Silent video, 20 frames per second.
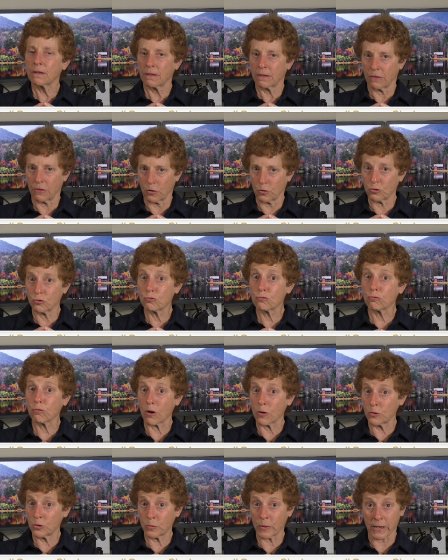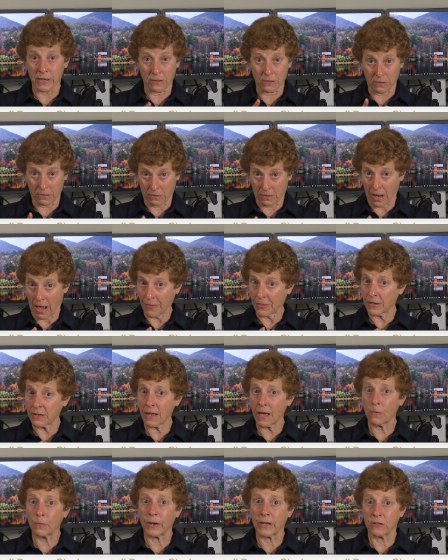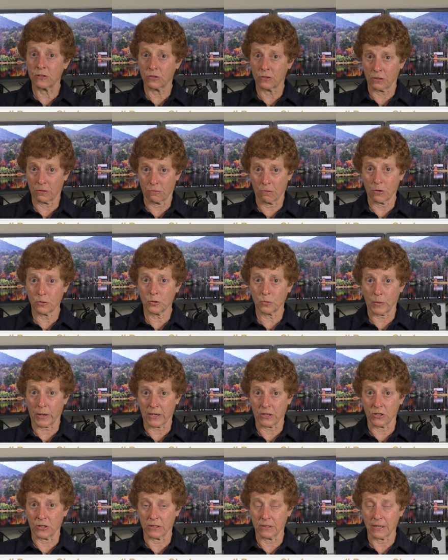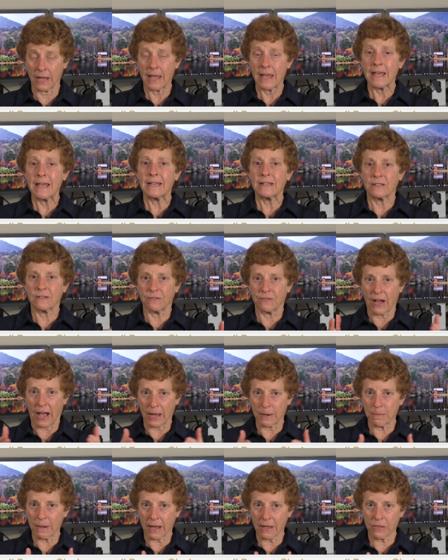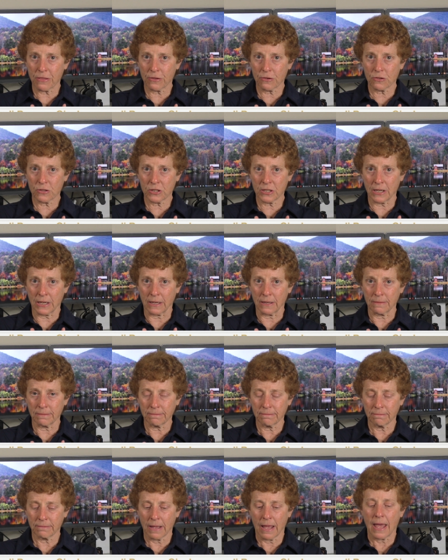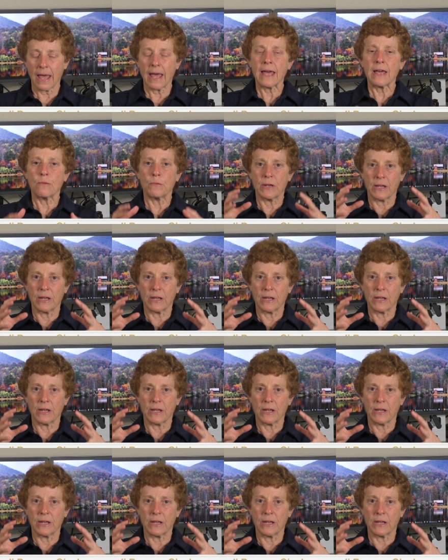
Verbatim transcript: those gross wages, not the net wages, the gross wages, divide by 13, we